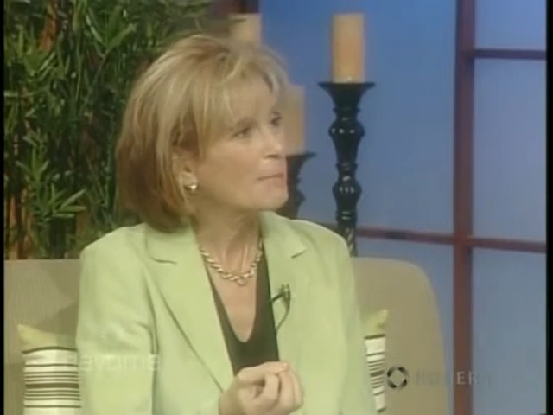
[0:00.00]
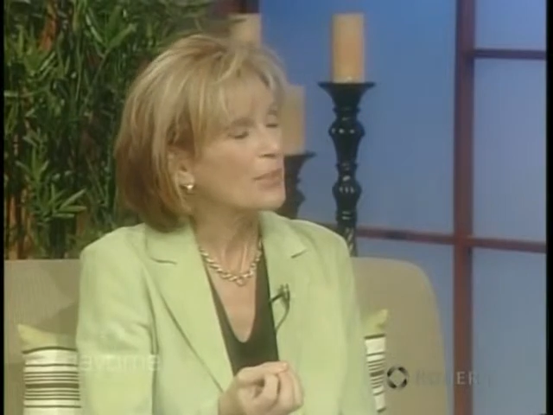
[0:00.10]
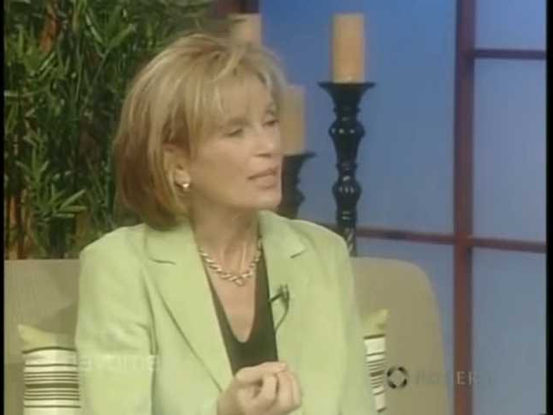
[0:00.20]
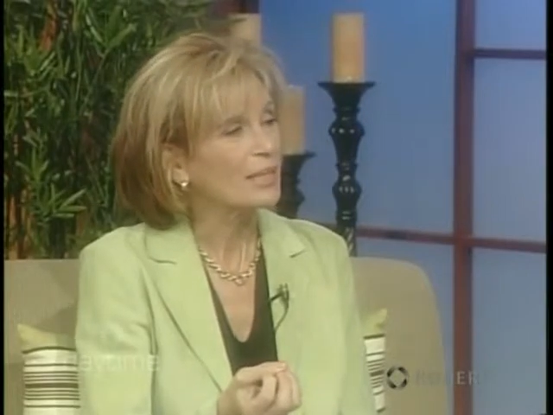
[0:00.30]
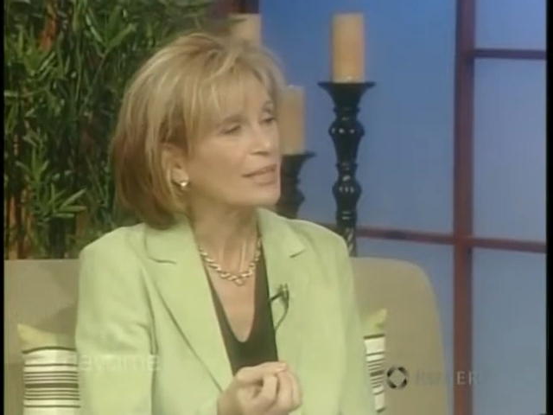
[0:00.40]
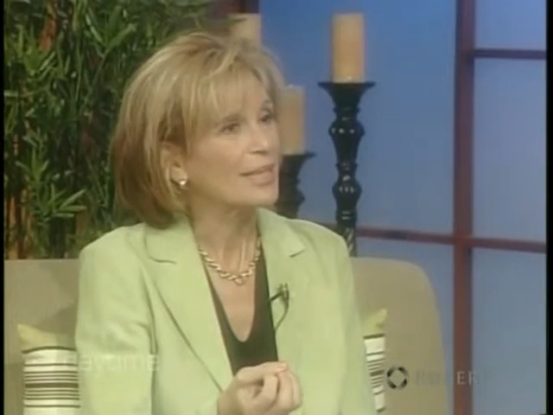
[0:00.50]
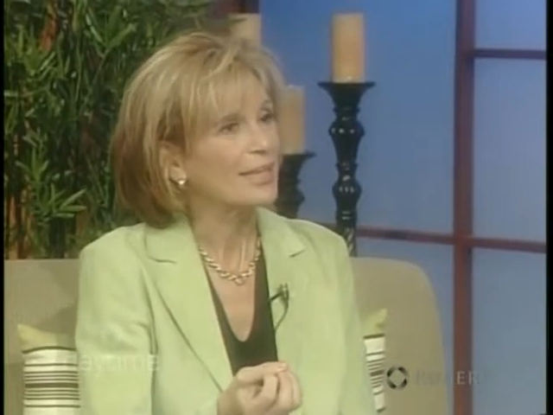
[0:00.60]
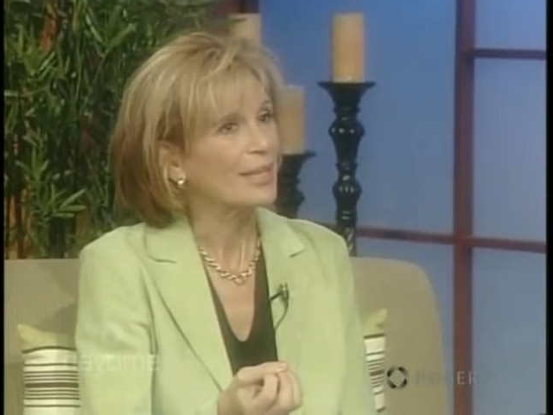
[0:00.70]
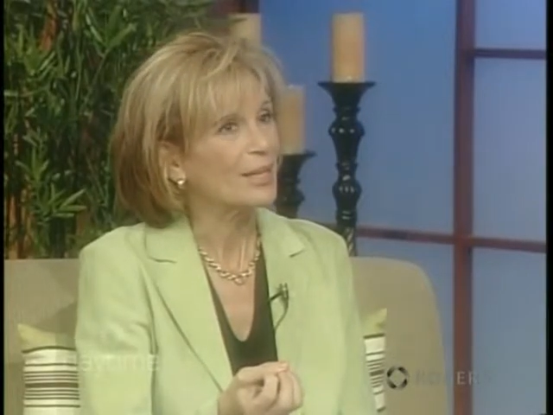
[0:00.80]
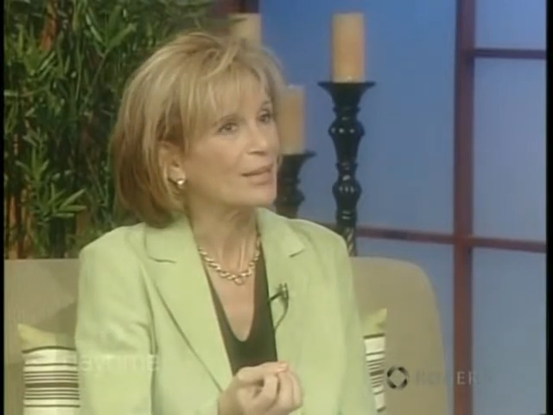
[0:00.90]
but
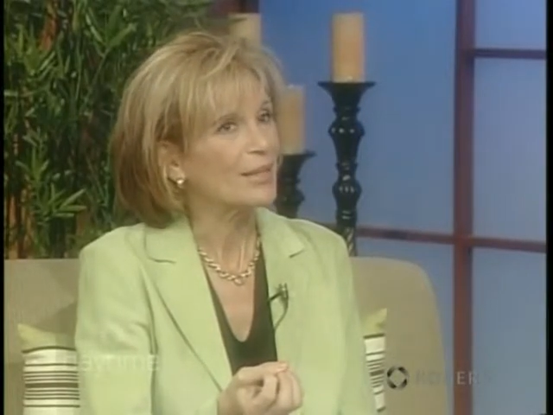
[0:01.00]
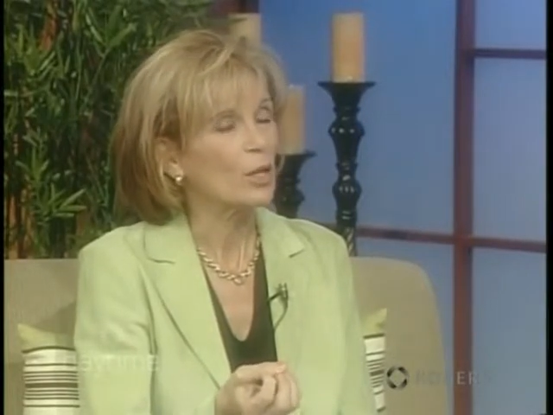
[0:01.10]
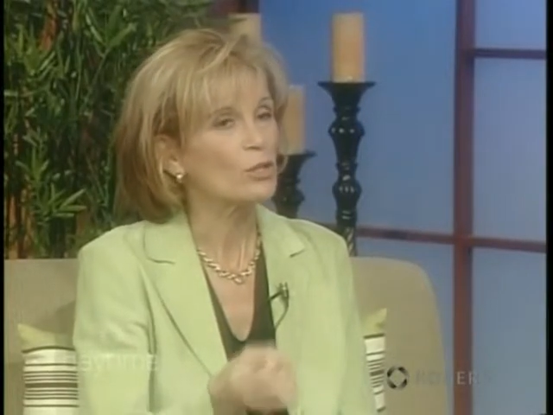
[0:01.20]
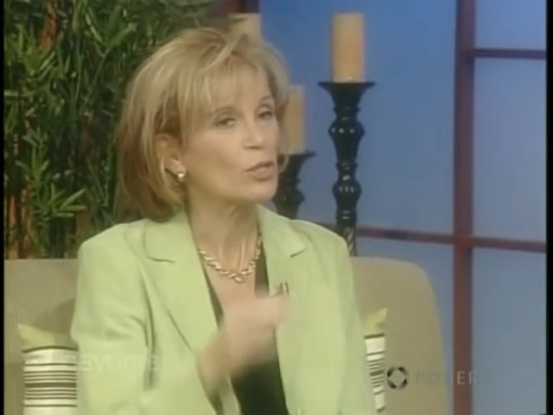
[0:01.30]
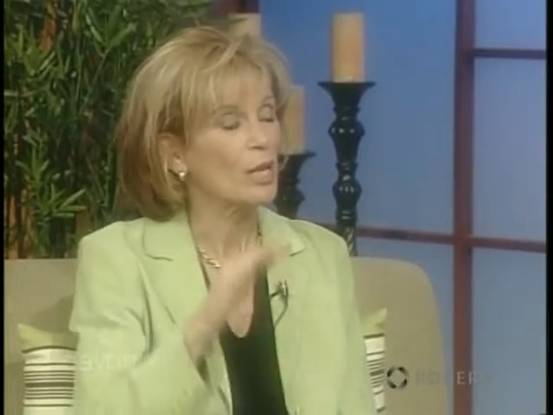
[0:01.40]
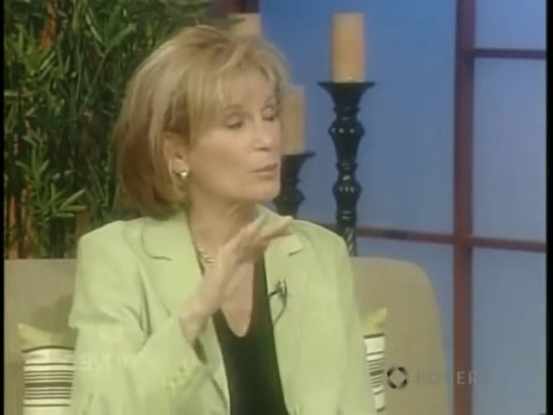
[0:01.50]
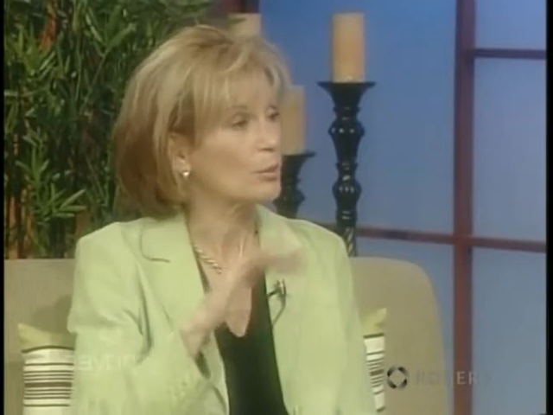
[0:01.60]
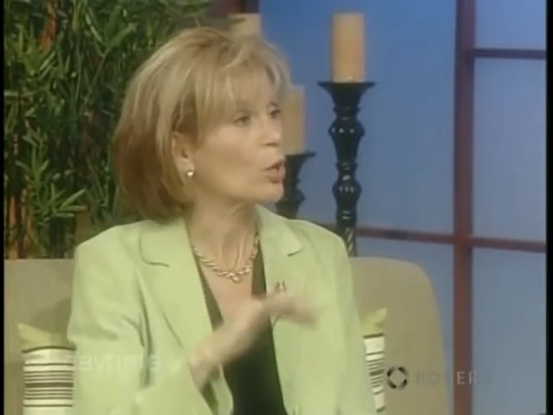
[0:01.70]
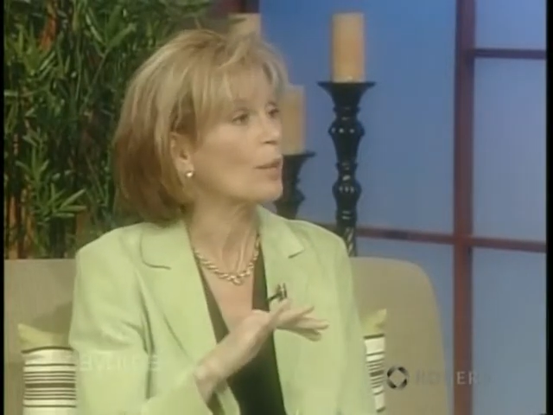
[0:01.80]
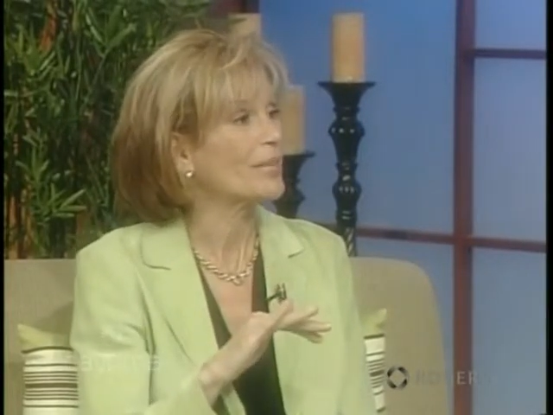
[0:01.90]
that also helps
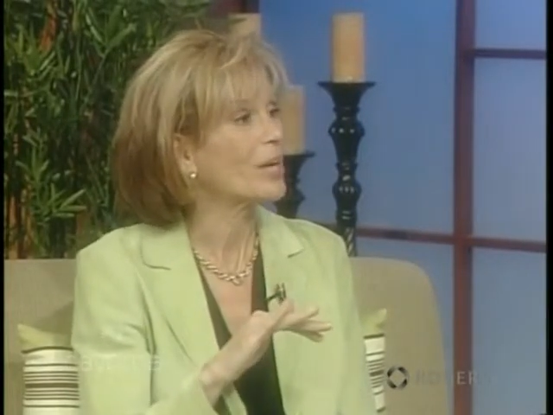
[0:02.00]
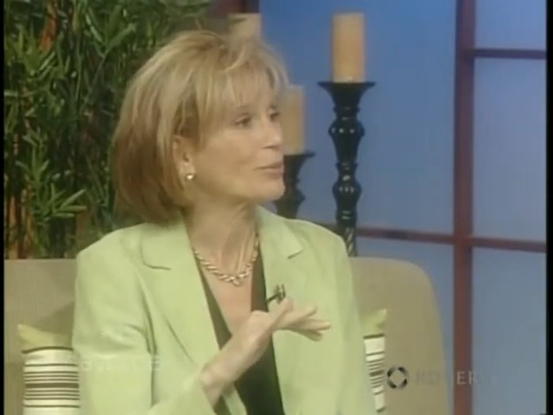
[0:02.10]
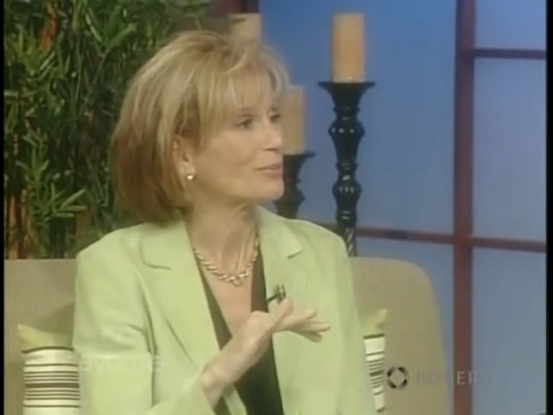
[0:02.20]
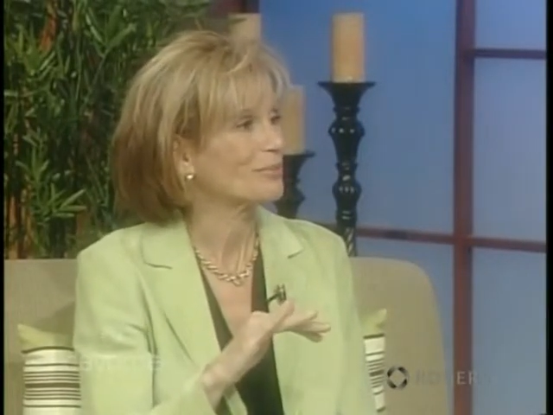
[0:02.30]
them calm down.